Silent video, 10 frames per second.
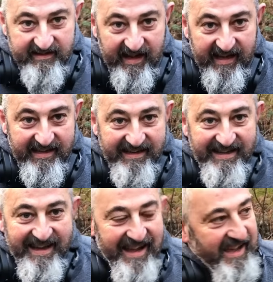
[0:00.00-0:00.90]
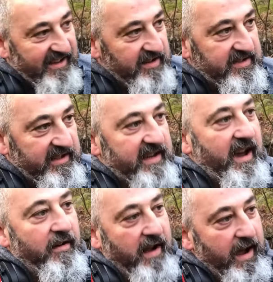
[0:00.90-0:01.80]
uh, got sick of
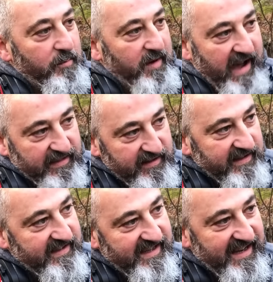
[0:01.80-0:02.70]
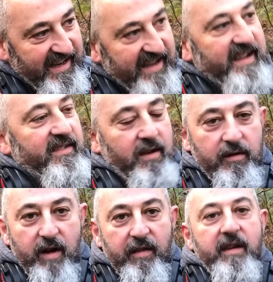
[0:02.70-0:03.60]
going home with nothing. Yep. So I'd
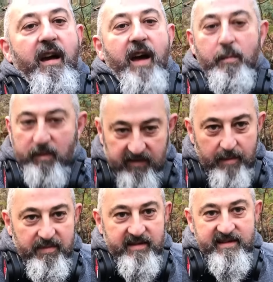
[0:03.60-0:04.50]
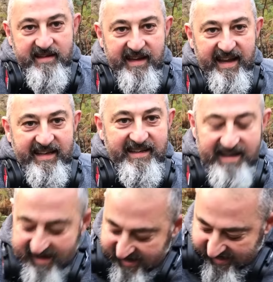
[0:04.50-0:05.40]
rather go home with something. Yes, and, that's
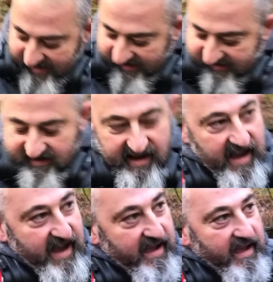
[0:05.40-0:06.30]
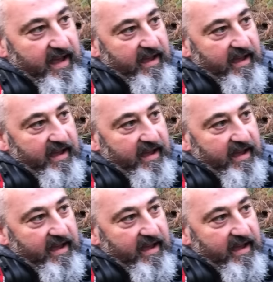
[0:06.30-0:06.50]
right. That's and, small gold beats